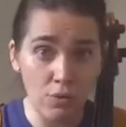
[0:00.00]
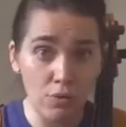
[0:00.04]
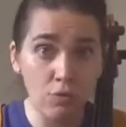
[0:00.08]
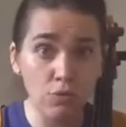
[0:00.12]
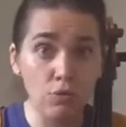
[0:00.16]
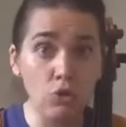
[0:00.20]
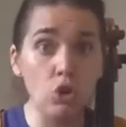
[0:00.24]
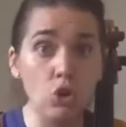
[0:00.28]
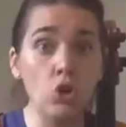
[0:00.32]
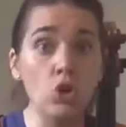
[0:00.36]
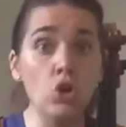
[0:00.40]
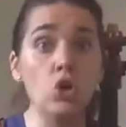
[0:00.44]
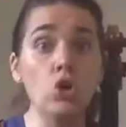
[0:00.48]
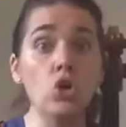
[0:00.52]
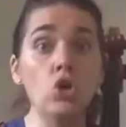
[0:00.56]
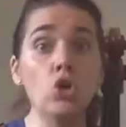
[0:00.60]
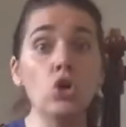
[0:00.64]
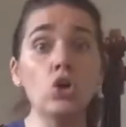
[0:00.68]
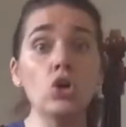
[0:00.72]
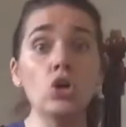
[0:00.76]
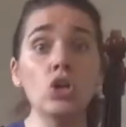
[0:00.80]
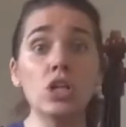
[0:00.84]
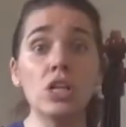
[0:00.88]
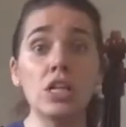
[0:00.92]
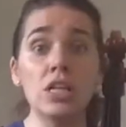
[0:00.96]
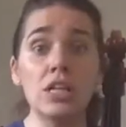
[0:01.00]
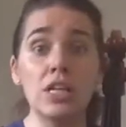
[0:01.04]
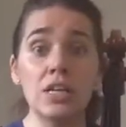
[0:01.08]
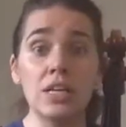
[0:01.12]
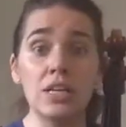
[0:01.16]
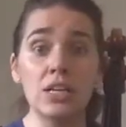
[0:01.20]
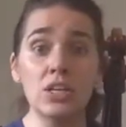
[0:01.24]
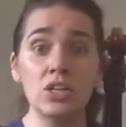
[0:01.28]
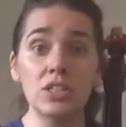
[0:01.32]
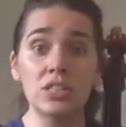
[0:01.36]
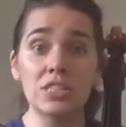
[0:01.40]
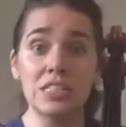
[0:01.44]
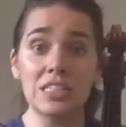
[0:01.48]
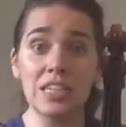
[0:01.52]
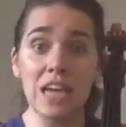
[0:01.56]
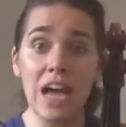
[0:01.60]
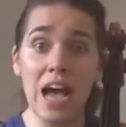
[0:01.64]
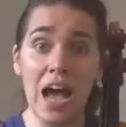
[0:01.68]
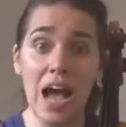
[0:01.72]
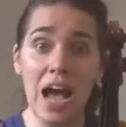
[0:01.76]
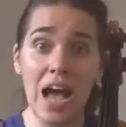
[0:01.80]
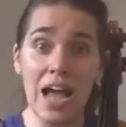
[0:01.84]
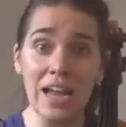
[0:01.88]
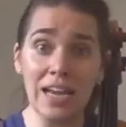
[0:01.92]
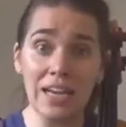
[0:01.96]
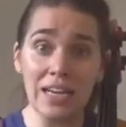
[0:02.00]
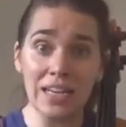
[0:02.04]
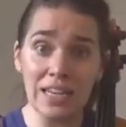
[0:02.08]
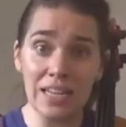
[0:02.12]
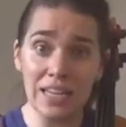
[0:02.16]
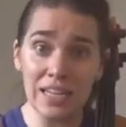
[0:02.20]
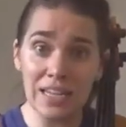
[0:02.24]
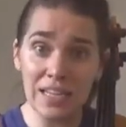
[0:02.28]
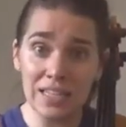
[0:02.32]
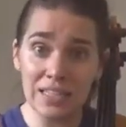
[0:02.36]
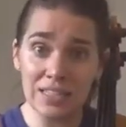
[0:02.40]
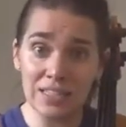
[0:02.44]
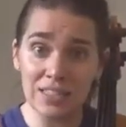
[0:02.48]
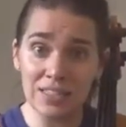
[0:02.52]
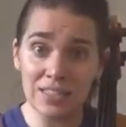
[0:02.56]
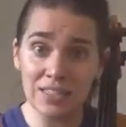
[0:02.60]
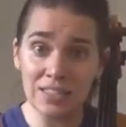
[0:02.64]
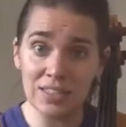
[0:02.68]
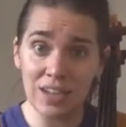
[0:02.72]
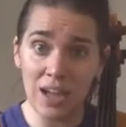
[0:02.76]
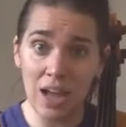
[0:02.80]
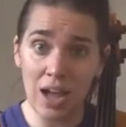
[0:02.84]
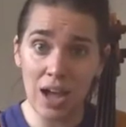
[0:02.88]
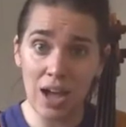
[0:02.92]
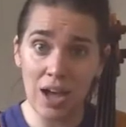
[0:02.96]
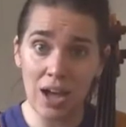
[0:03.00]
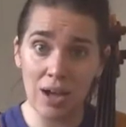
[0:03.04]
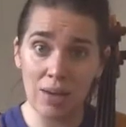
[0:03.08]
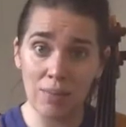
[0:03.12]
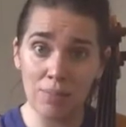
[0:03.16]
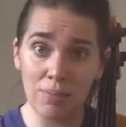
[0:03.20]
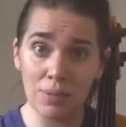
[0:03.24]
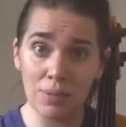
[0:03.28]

full, tiny stop.